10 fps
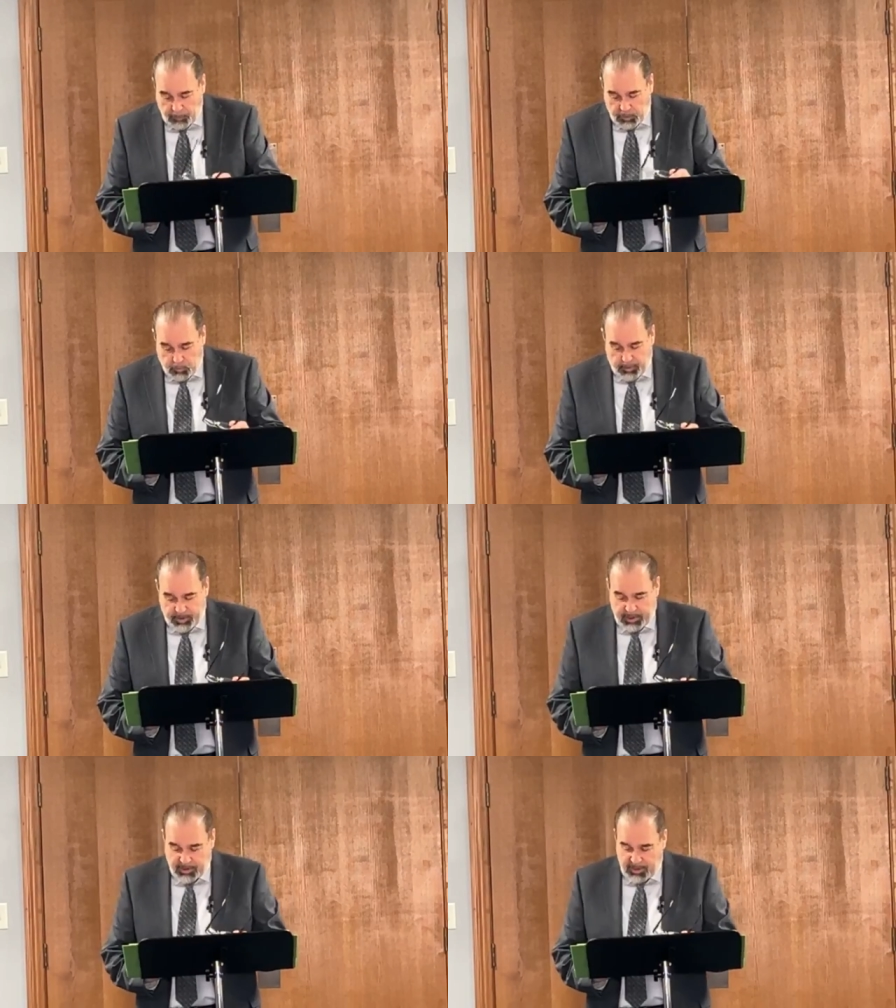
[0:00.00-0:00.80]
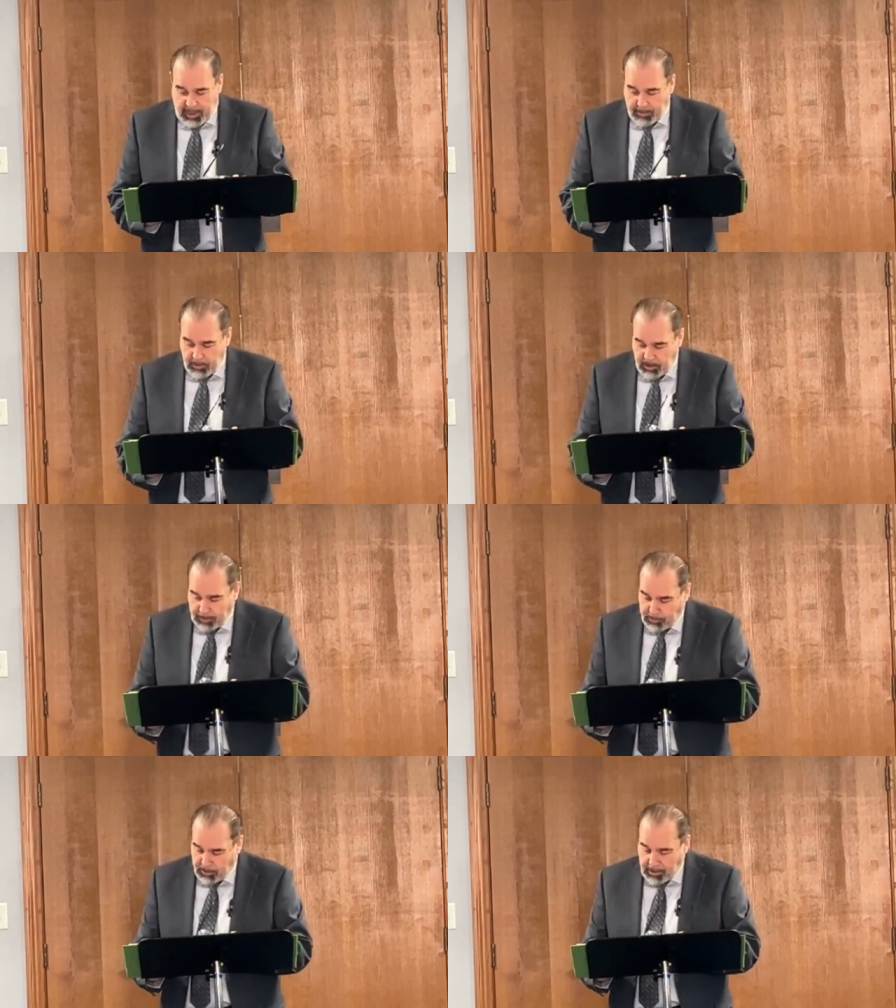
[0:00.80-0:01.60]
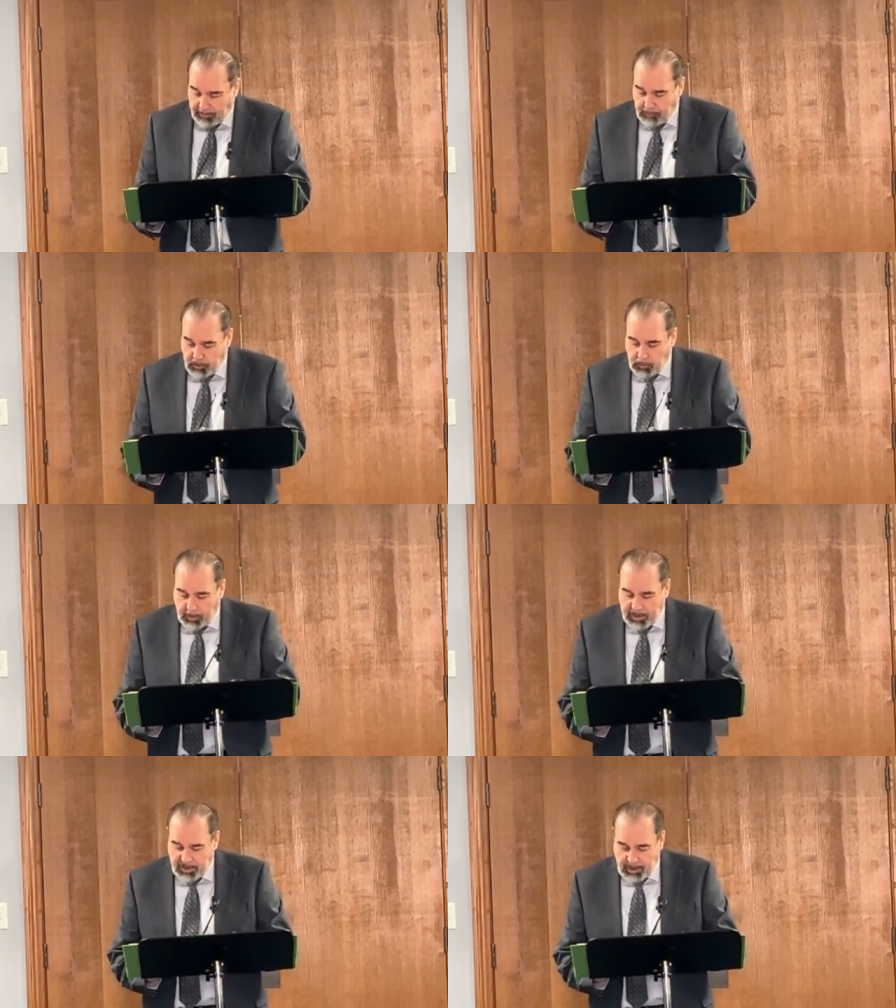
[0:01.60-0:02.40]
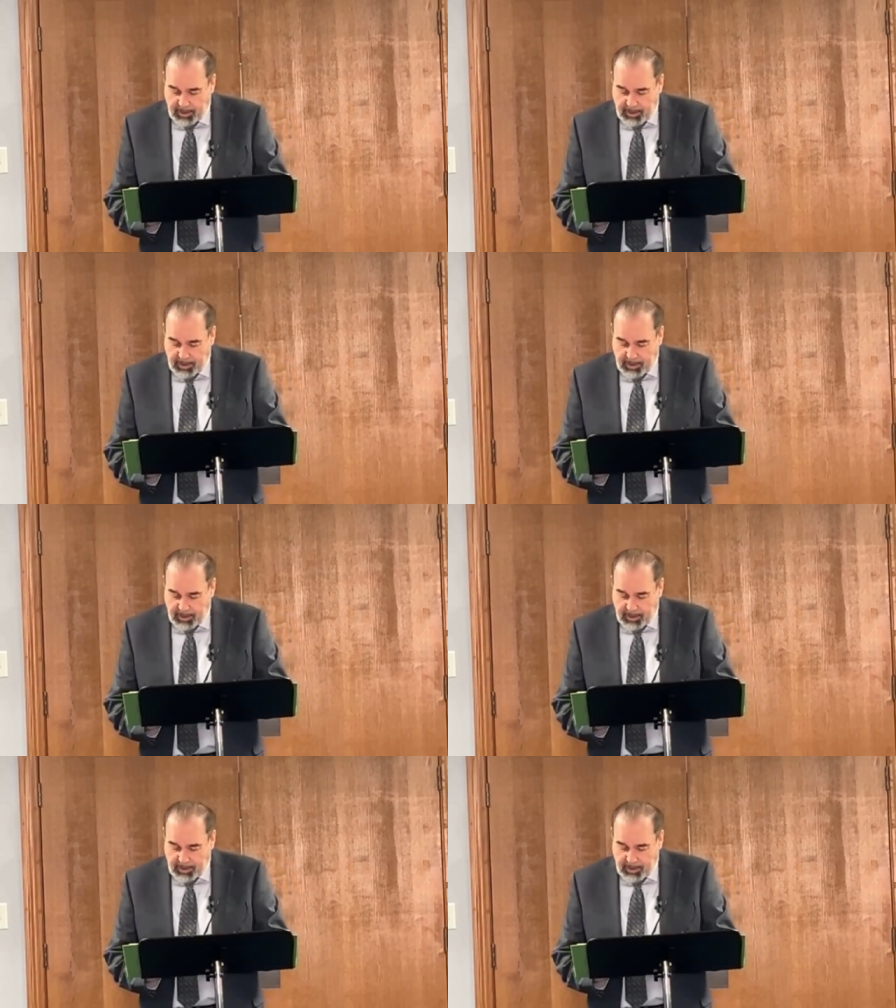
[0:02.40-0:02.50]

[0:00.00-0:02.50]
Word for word: 1 Corinthians t- chapter 10 verse 20